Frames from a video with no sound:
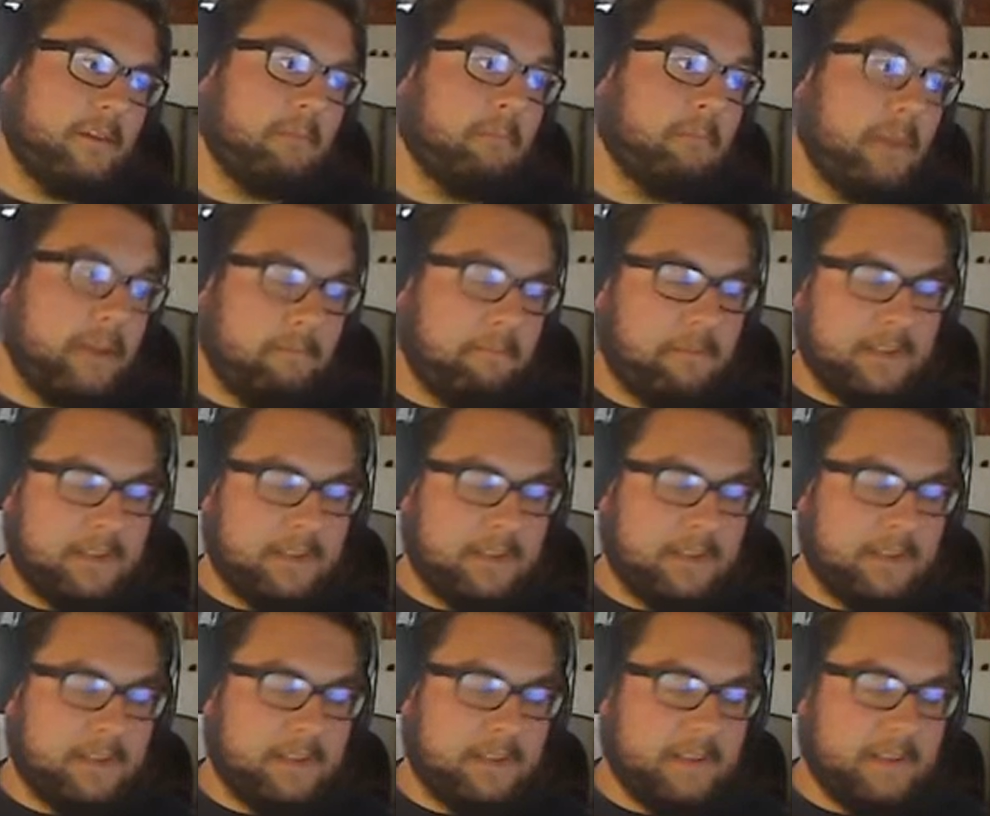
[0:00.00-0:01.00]
might be
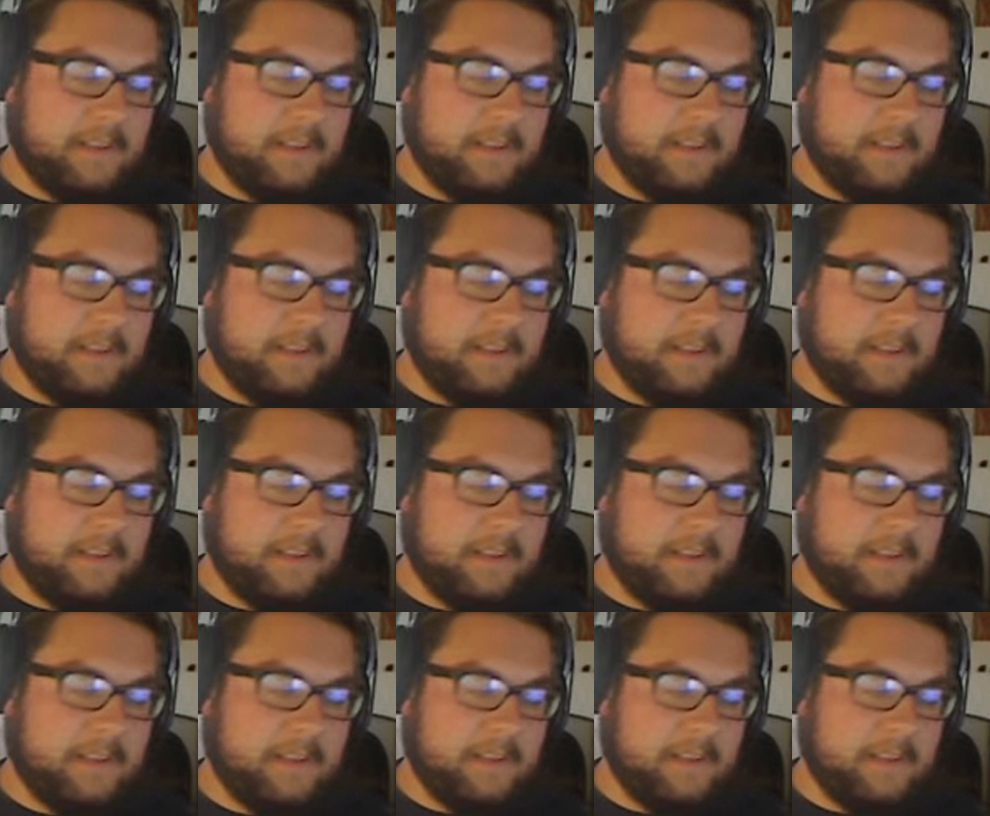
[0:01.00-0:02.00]
some cool way of doing it, I
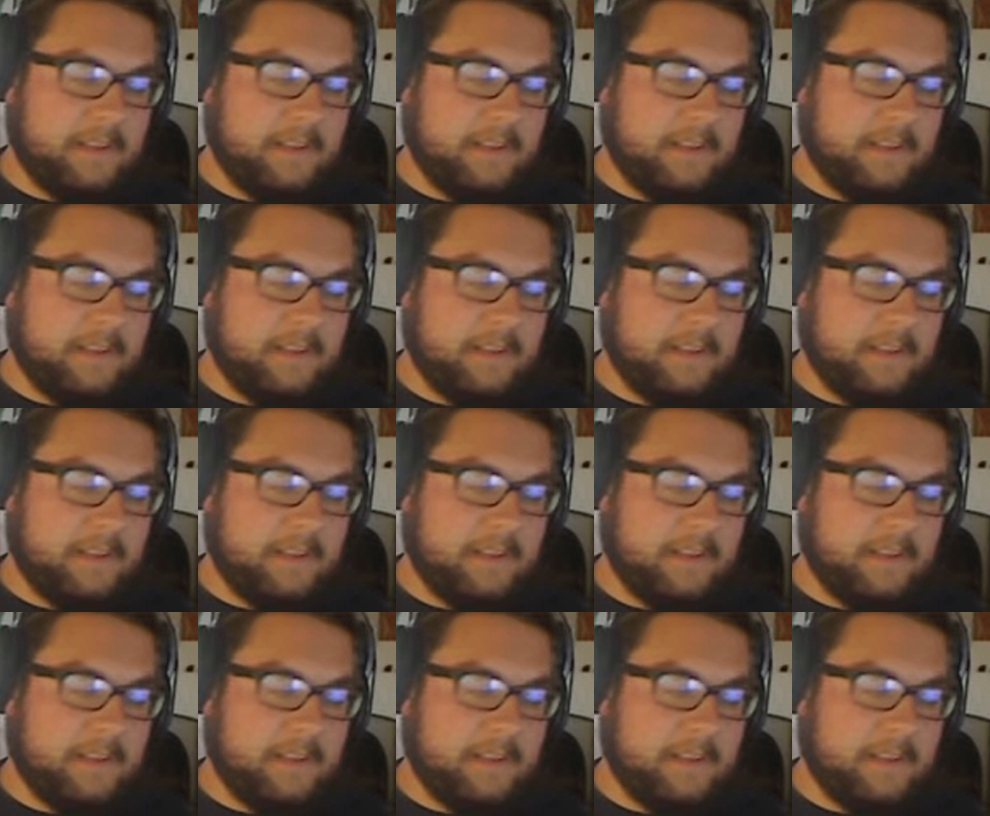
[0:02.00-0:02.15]
just don't